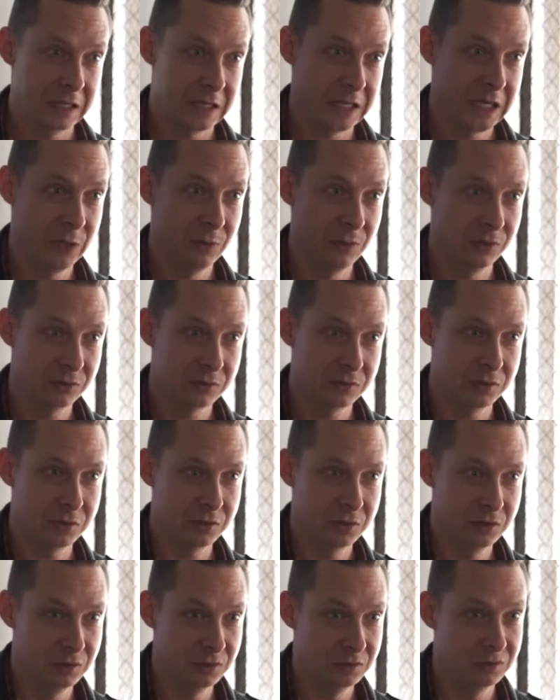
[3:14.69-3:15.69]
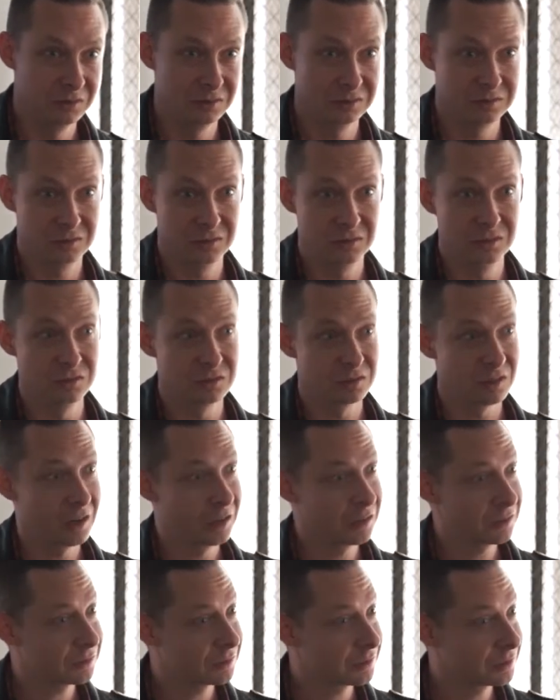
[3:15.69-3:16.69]
He was too
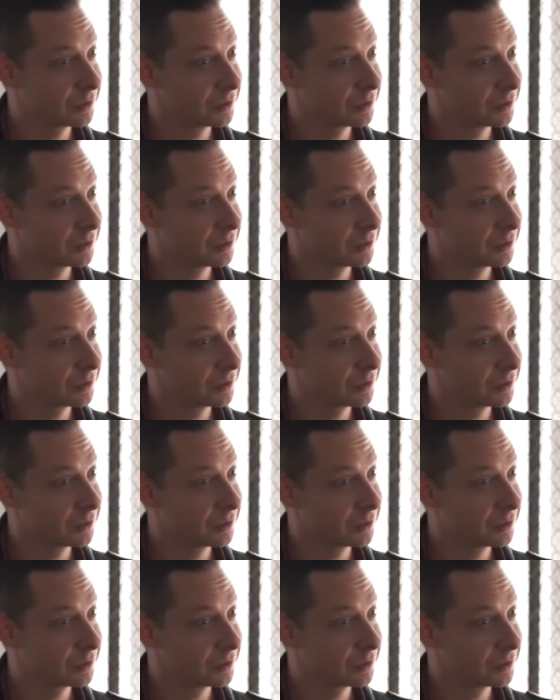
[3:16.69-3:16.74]
drunk,